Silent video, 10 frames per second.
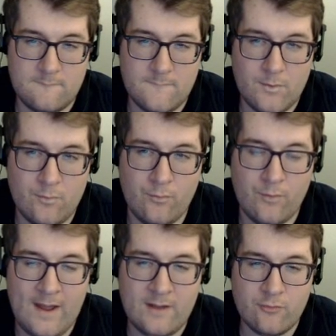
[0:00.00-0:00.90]

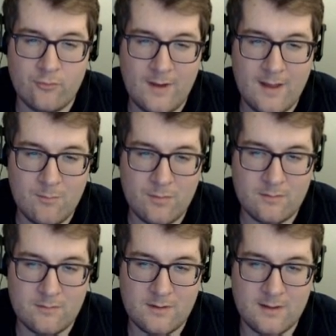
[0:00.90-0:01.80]
rat trap
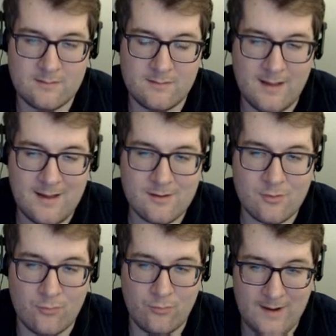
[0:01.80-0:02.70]
is not
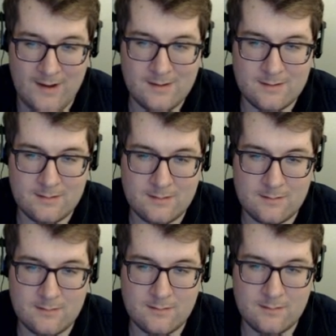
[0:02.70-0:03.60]
great.
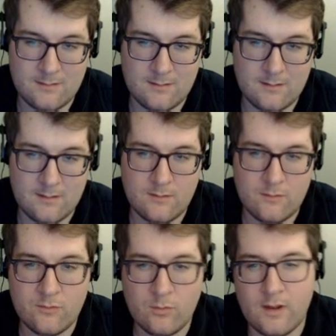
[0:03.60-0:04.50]

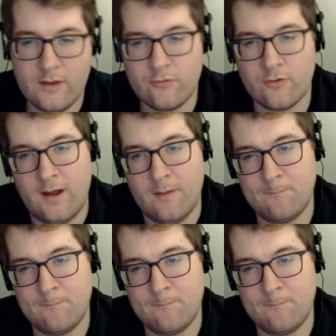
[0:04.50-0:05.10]
So we'll ice trap.